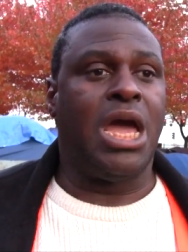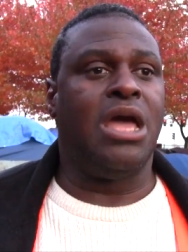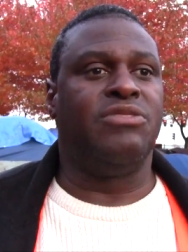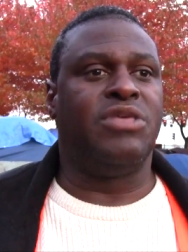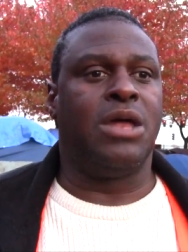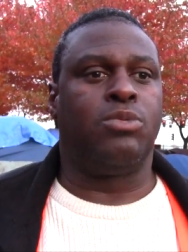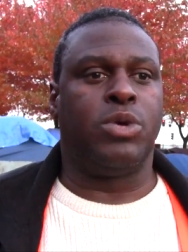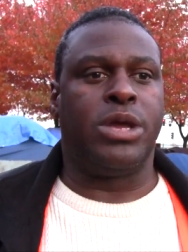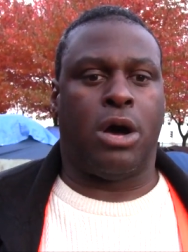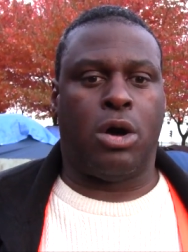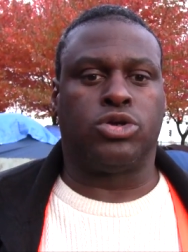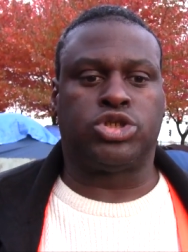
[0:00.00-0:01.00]
and that
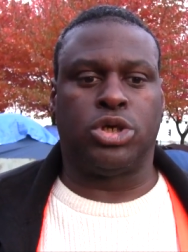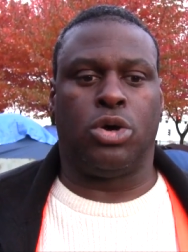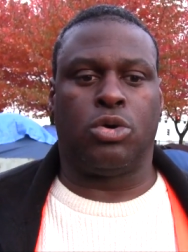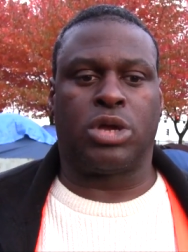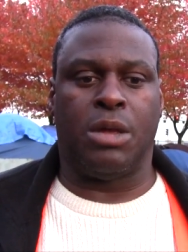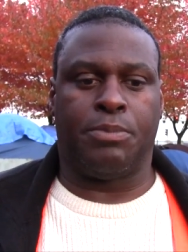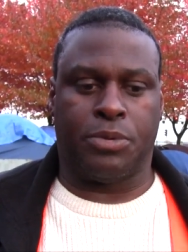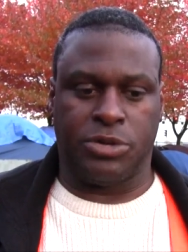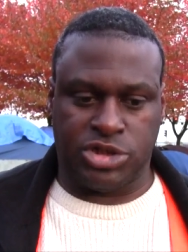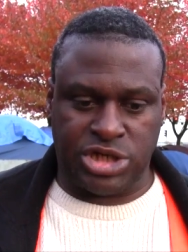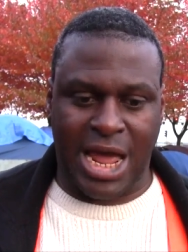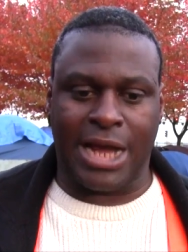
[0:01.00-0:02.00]
we also can
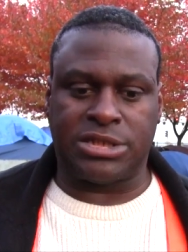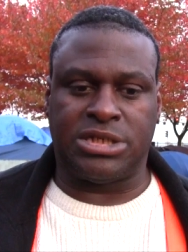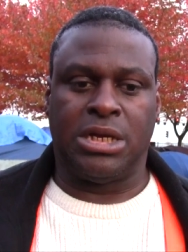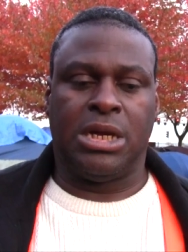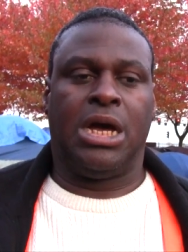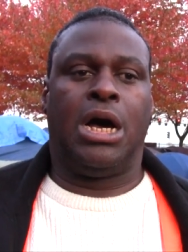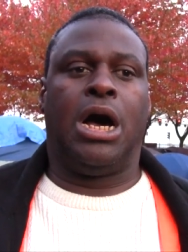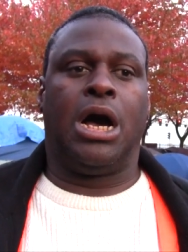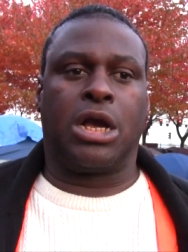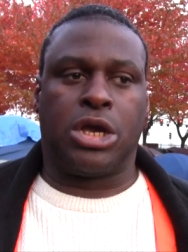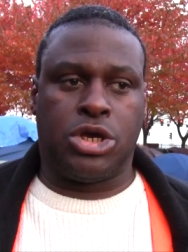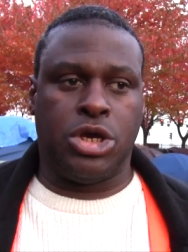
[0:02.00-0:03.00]
project
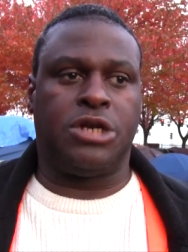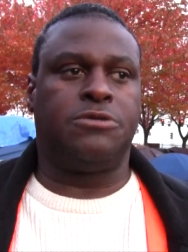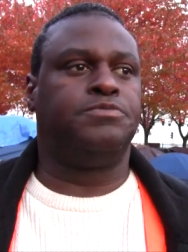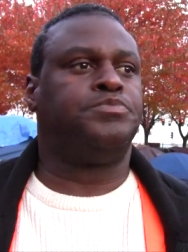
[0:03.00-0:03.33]
a good